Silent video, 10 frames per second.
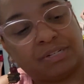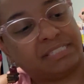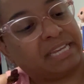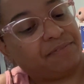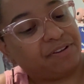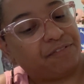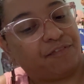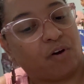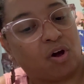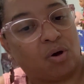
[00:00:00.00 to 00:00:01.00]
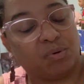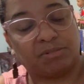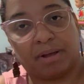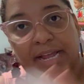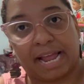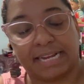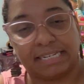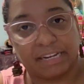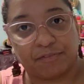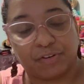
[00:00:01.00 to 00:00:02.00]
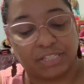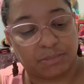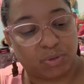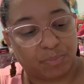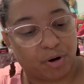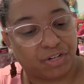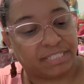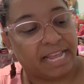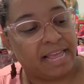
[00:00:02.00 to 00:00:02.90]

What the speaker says: It's giving fall was my idea for these bookmarks.